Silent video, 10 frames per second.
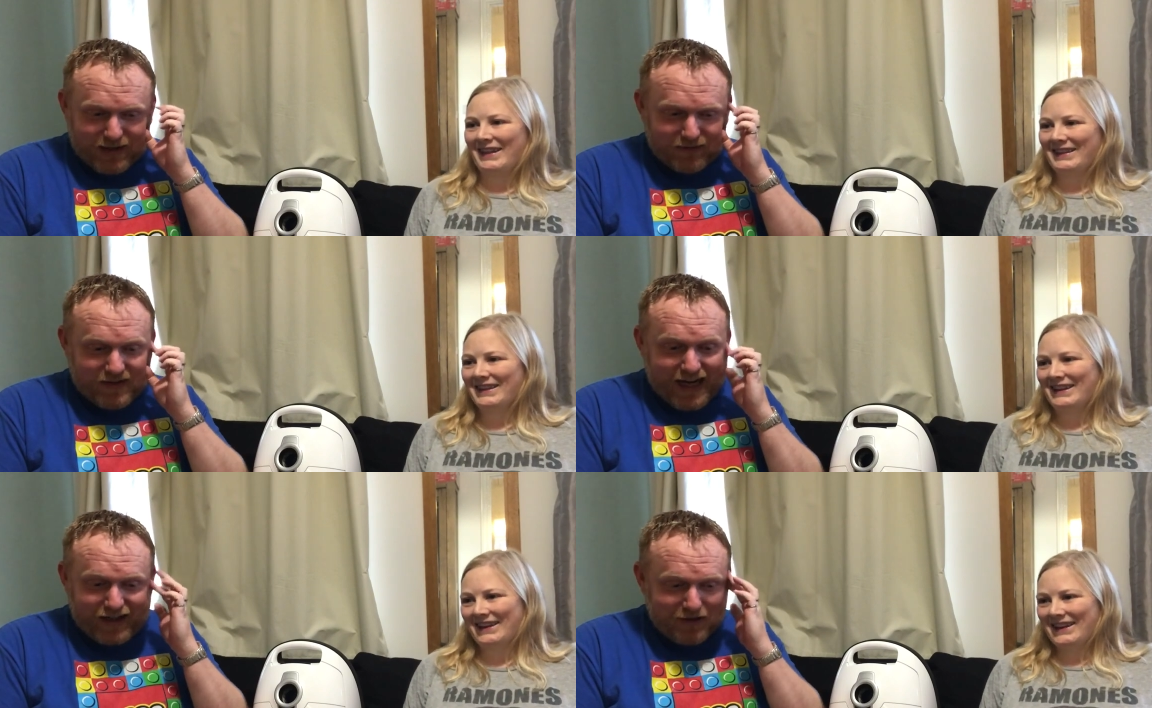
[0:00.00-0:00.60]
Speaker 1: without
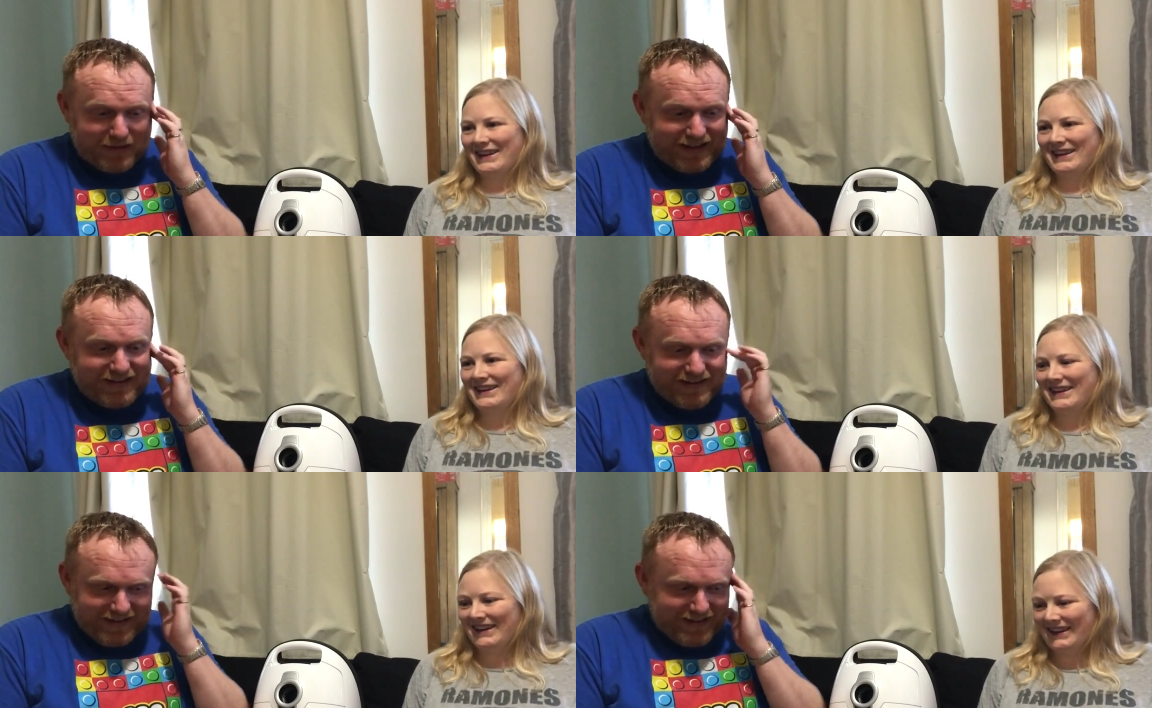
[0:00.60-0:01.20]

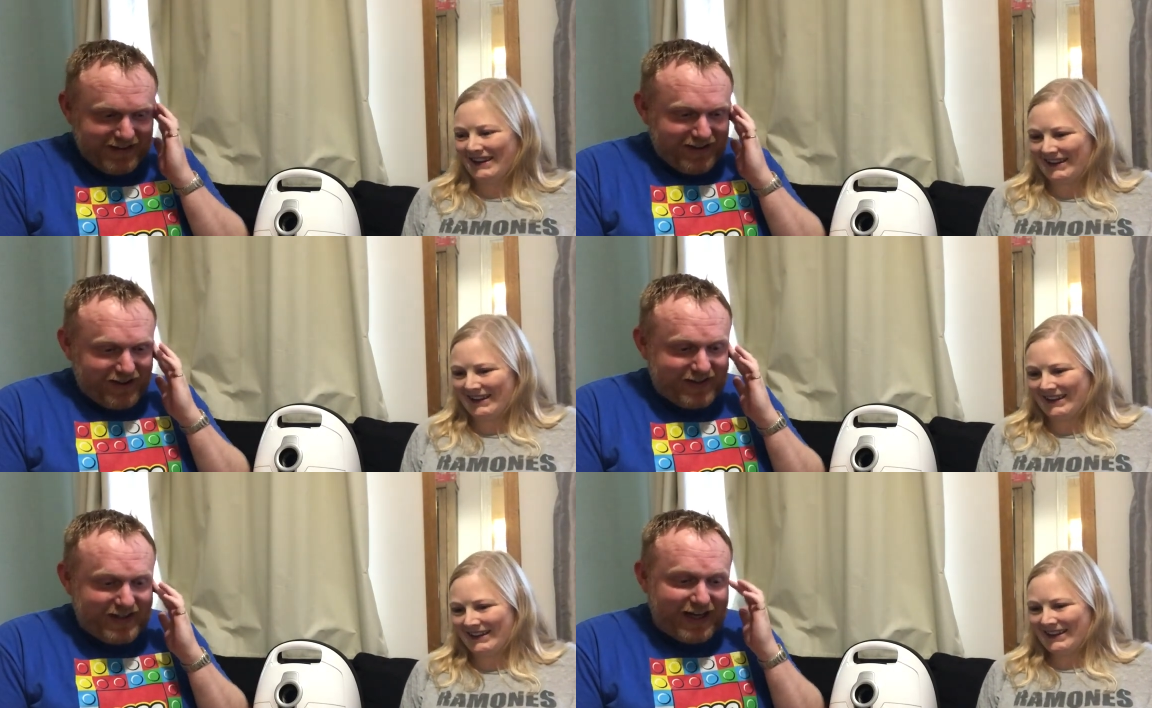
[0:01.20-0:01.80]
vacuuming,
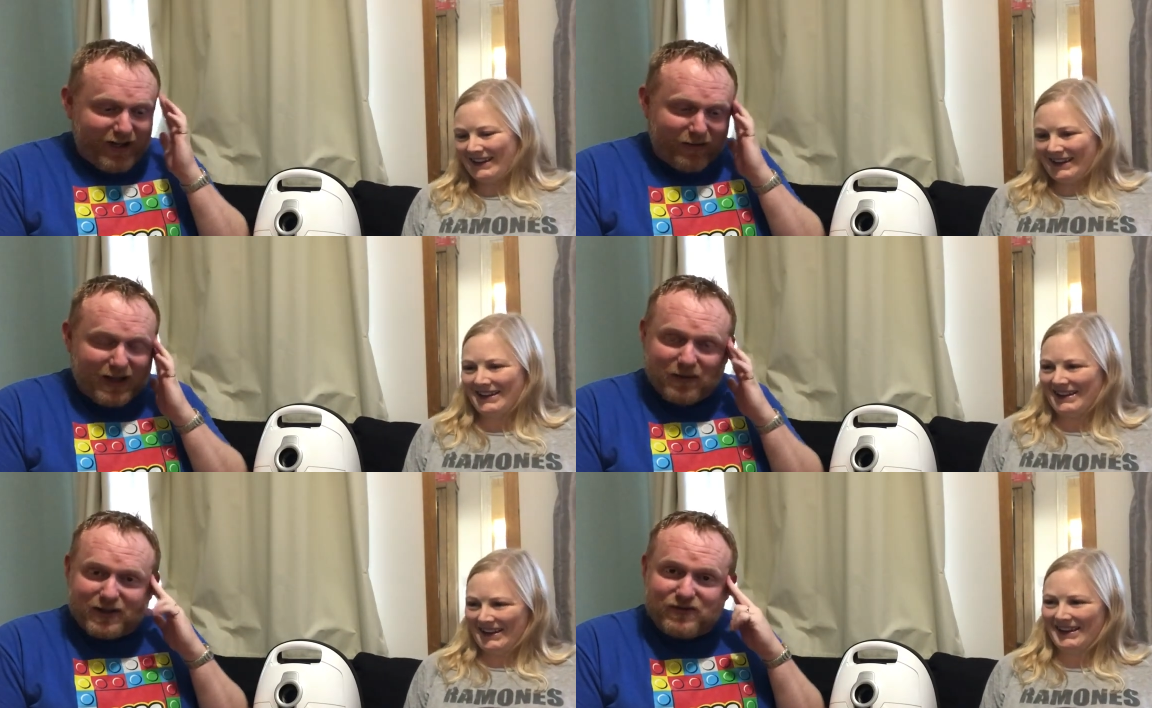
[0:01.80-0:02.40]
because I know
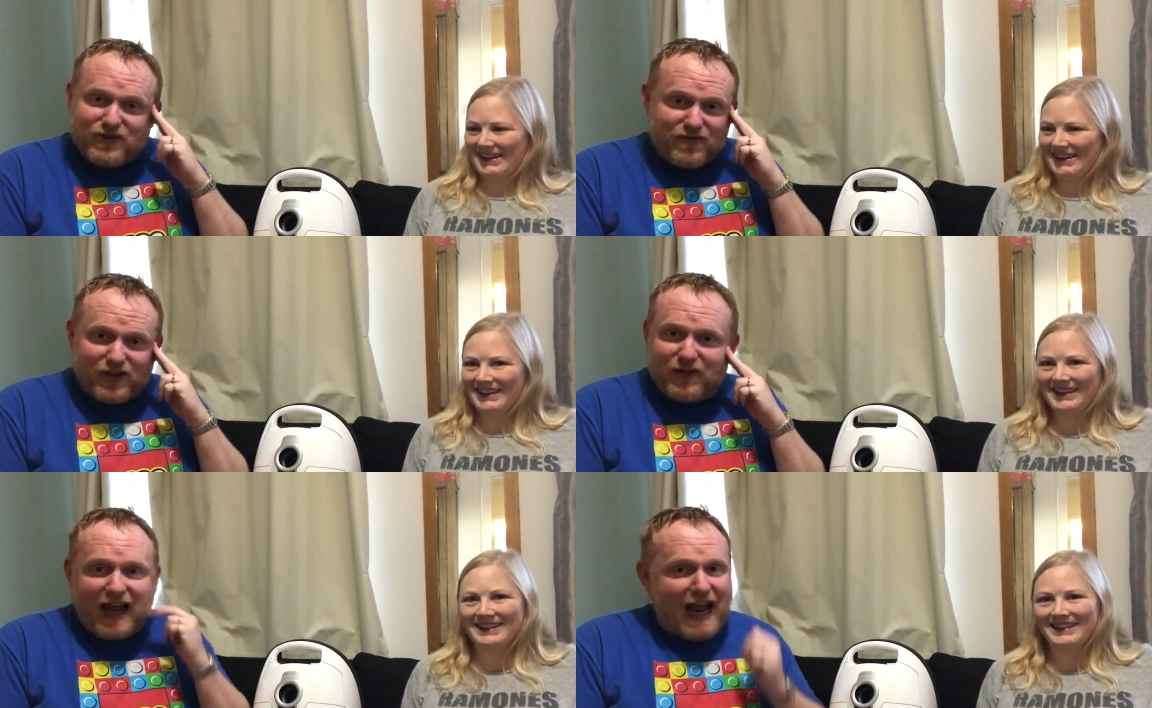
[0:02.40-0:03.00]
that would have
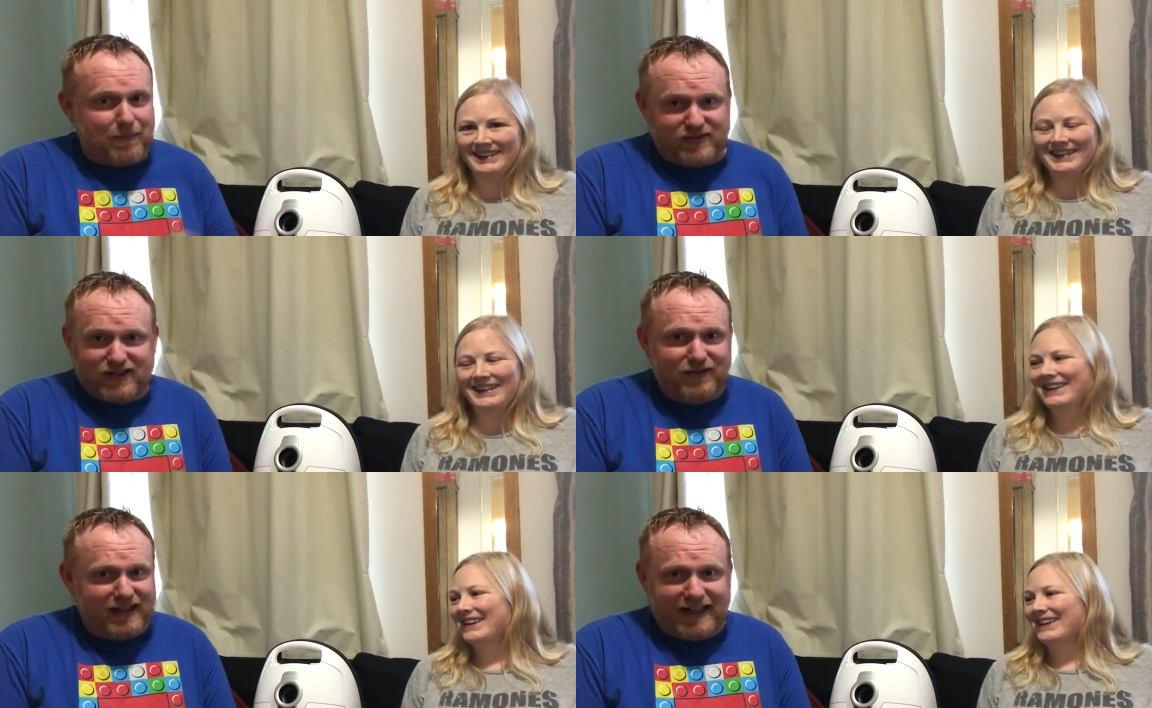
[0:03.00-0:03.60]
driven you
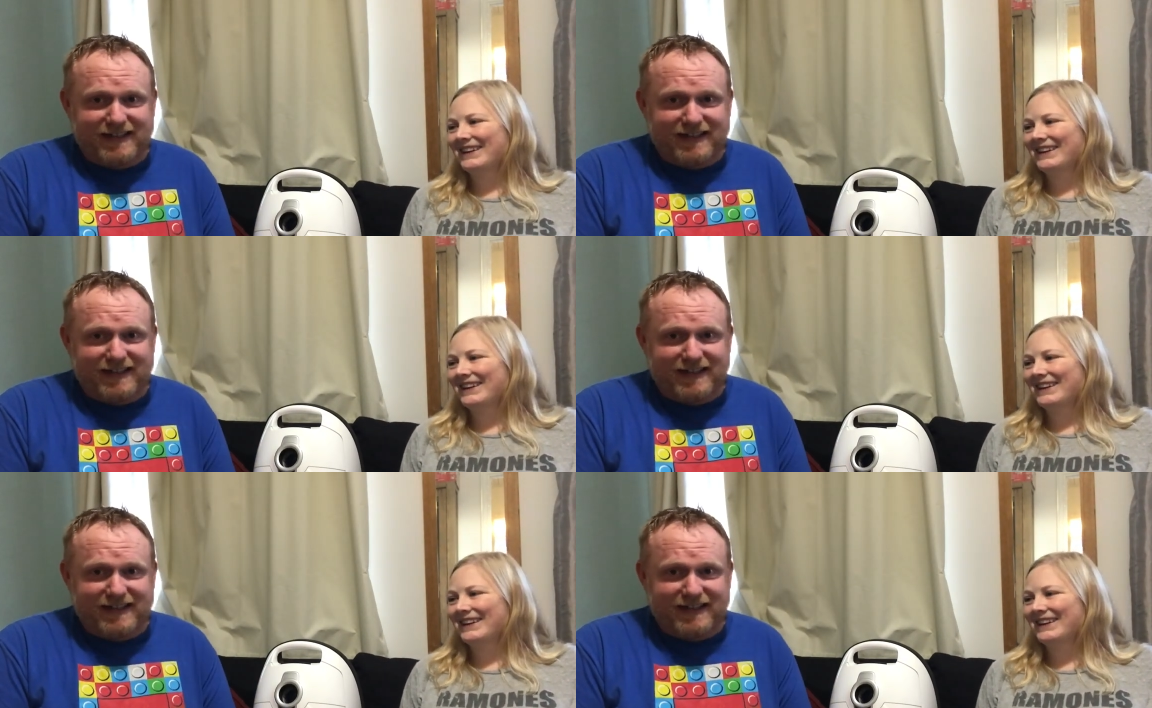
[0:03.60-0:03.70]
absolutely